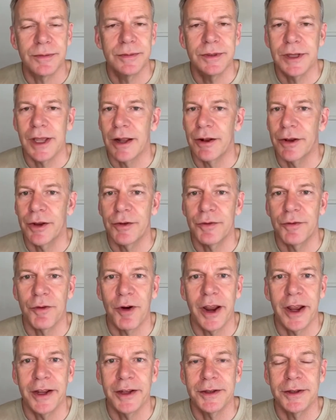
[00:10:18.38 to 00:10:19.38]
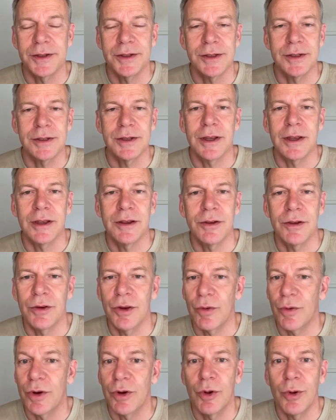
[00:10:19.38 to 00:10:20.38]
tell your friends,
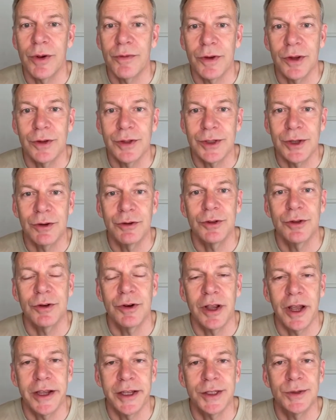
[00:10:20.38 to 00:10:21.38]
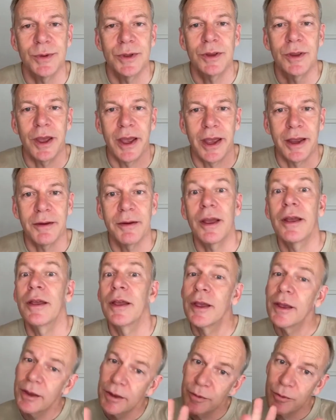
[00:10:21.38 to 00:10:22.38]
whoever you socialize with that,
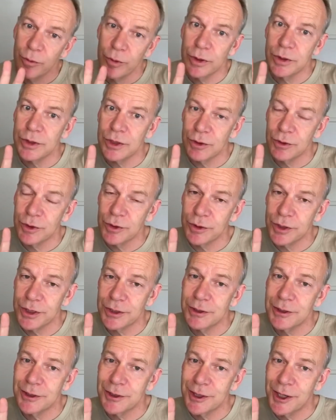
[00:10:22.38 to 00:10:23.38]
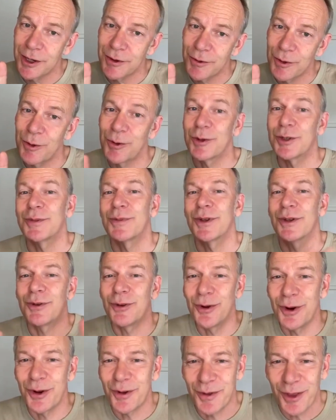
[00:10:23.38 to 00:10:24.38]
with social distancing, of course, but
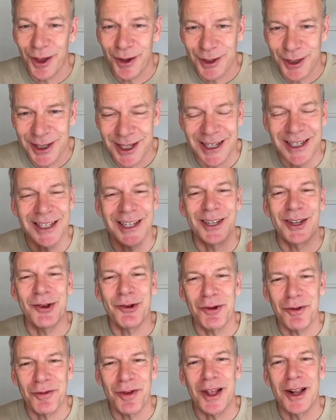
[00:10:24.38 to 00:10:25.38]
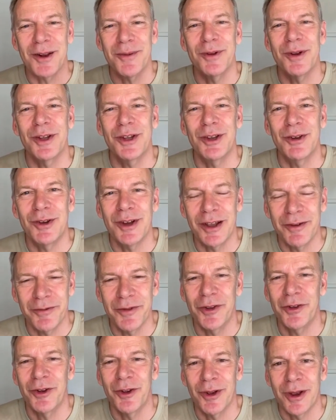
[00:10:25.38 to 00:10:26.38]
all of those things that you're available and you'd love
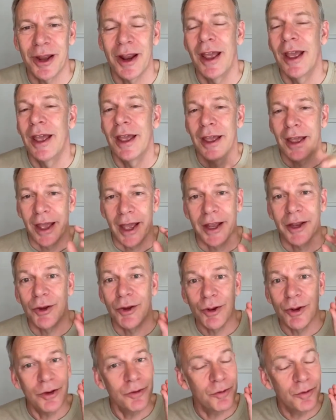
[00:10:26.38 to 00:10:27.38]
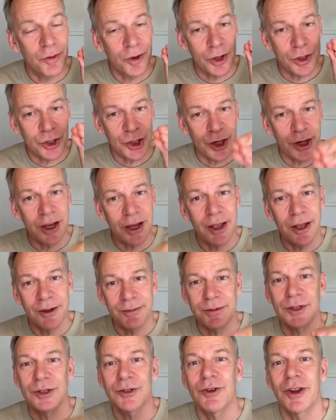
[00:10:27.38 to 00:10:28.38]
to do it, and you can virtually
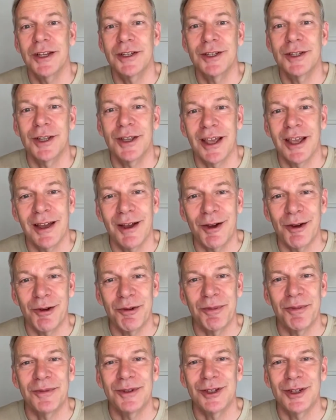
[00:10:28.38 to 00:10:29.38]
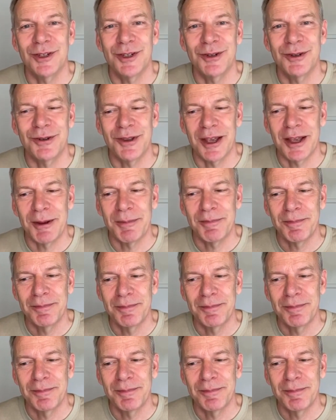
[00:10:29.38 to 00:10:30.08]
come straight to their home to do that.